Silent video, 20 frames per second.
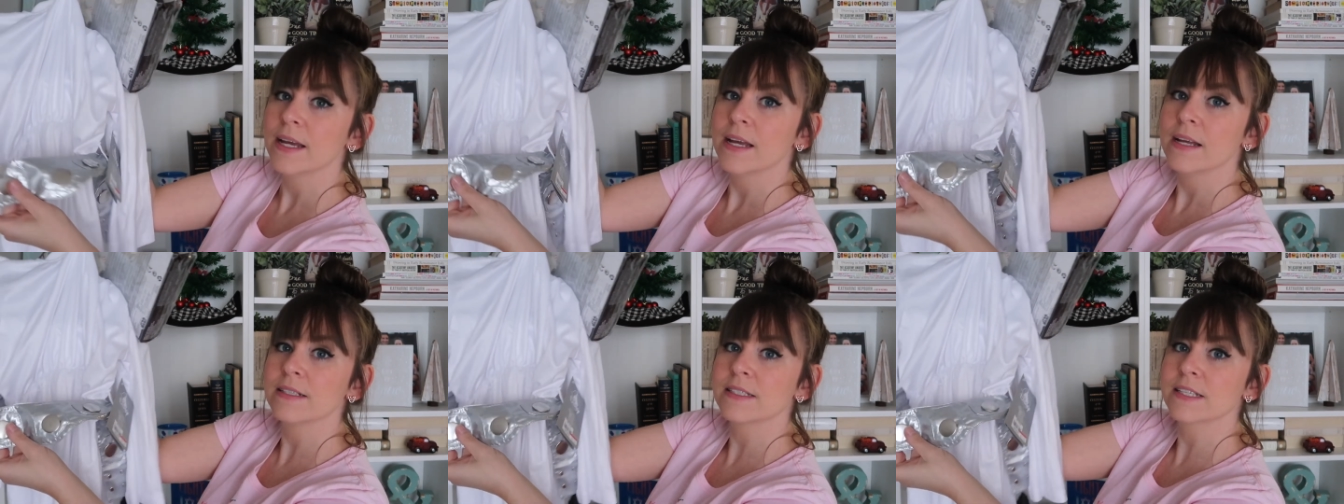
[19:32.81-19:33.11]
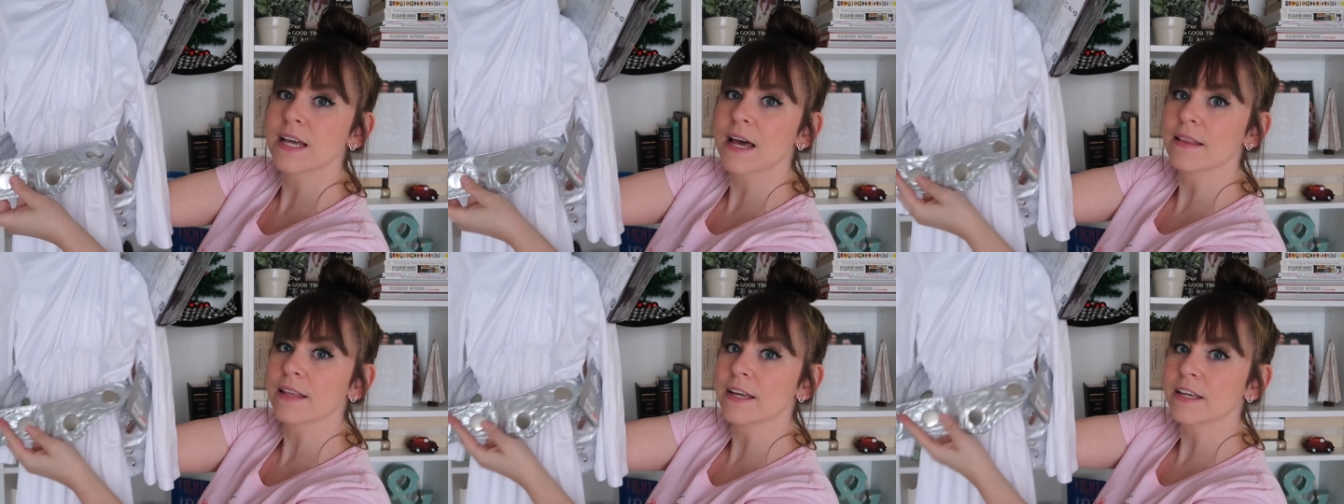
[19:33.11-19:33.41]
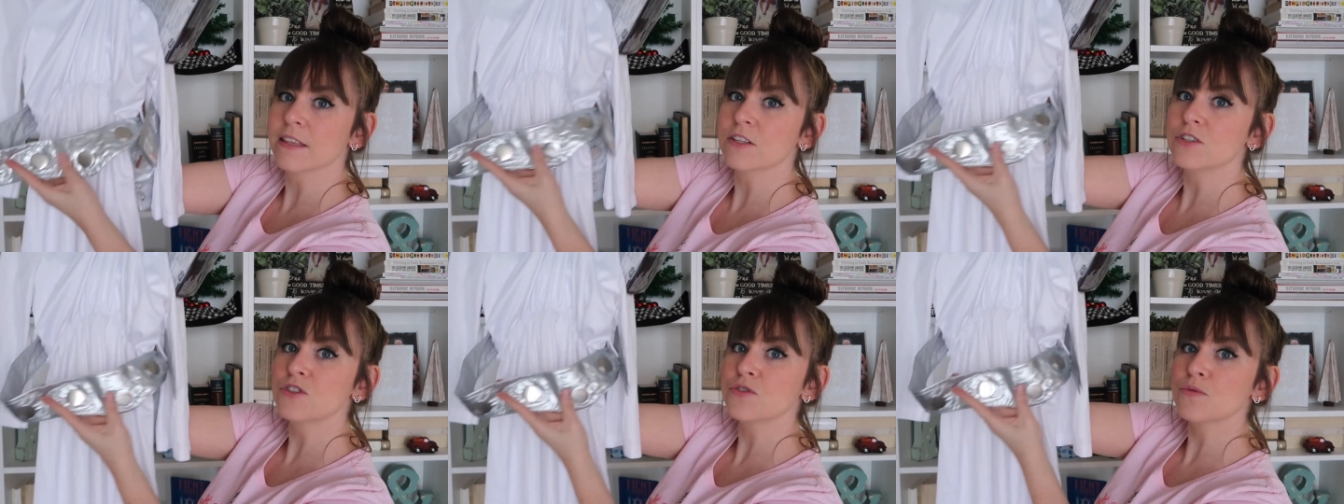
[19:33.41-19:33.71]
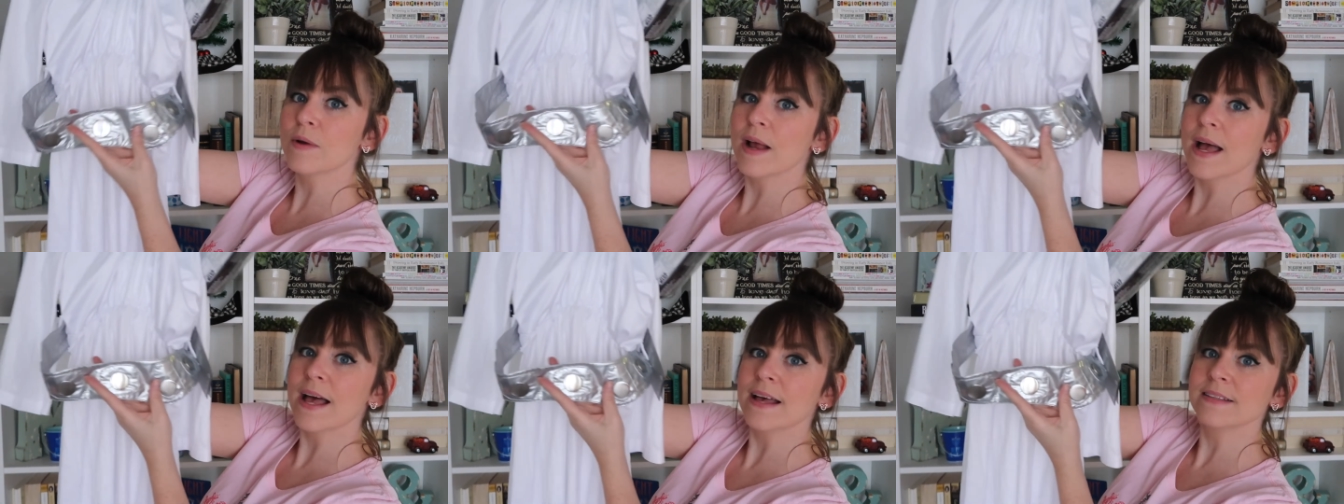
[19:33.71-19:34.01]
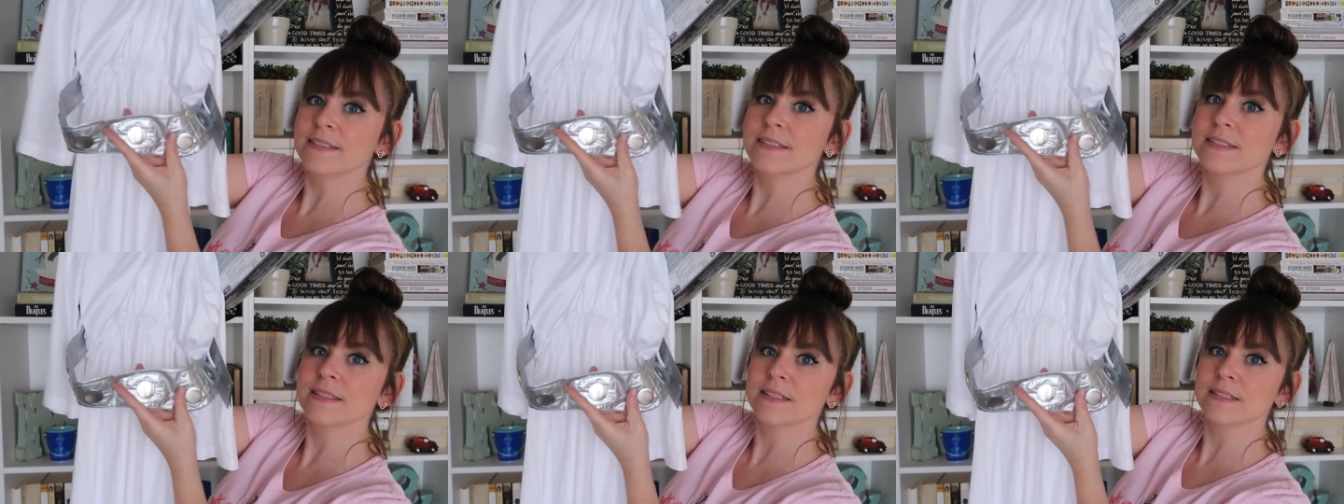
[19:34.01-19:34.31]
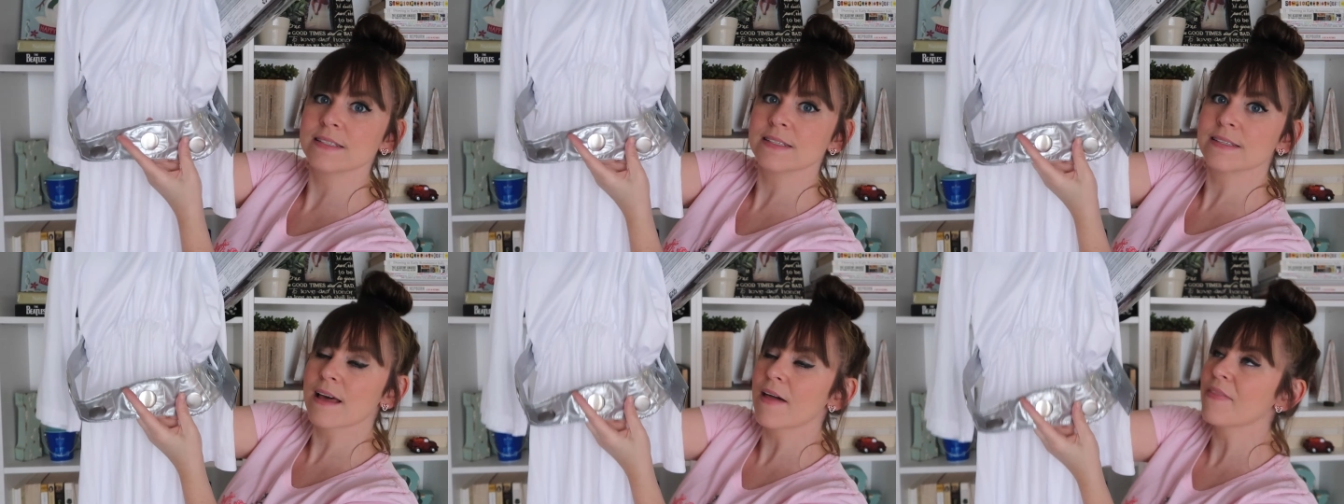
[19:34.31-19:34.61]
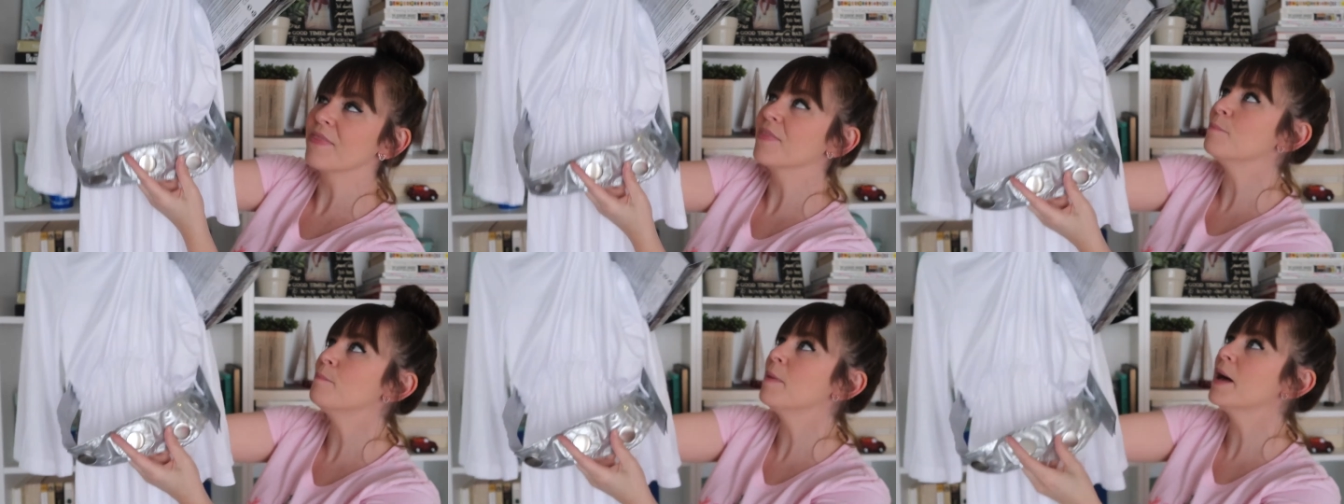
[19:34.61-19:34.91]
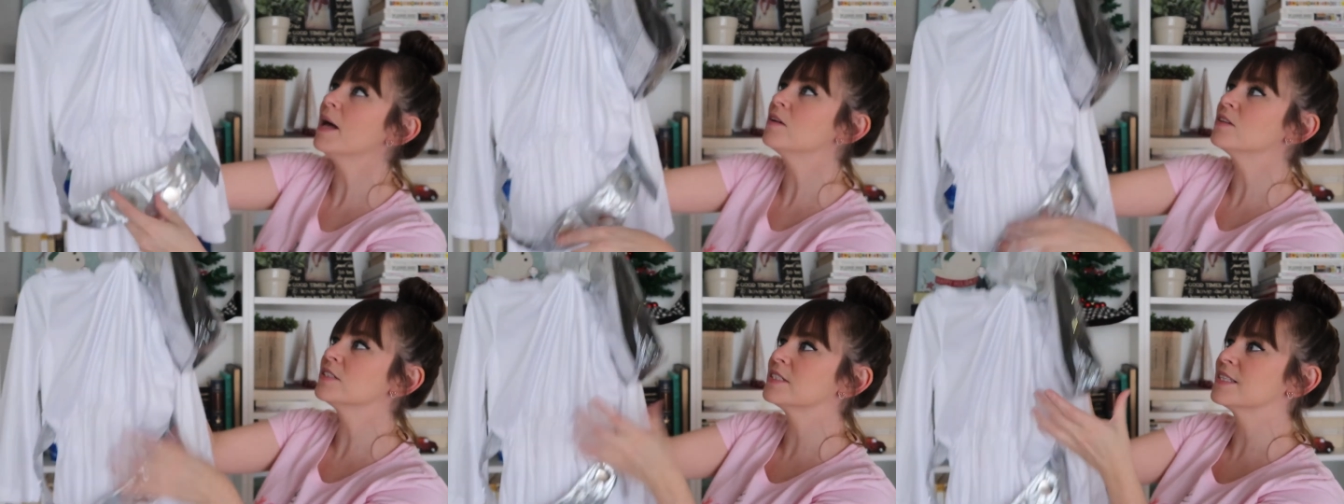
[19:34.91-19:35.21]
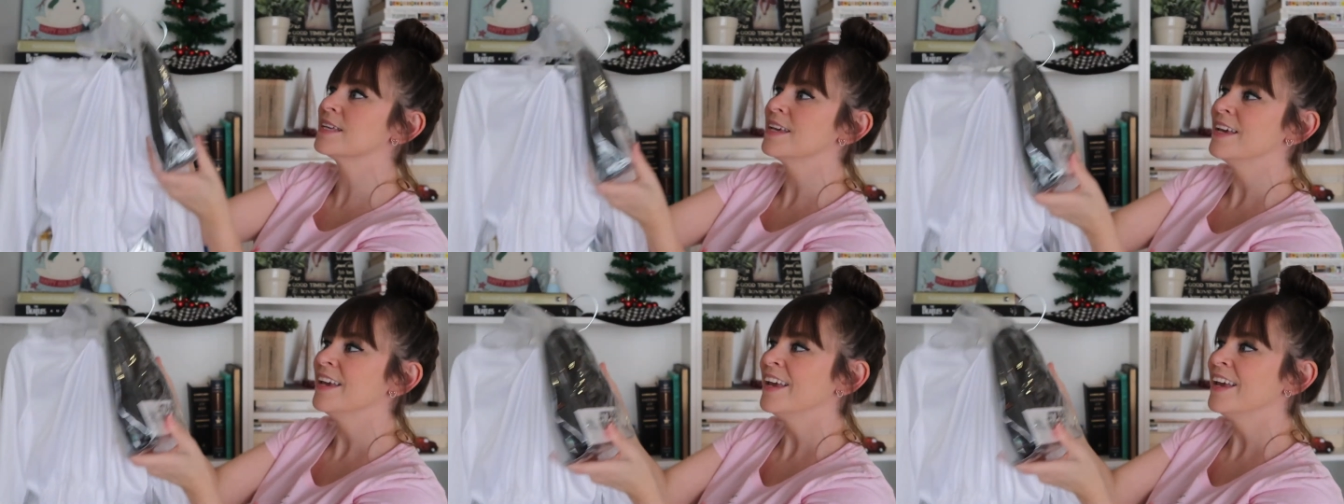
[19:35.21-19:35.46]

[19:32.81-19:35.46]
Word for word: It's got like the dress, it's got the belt,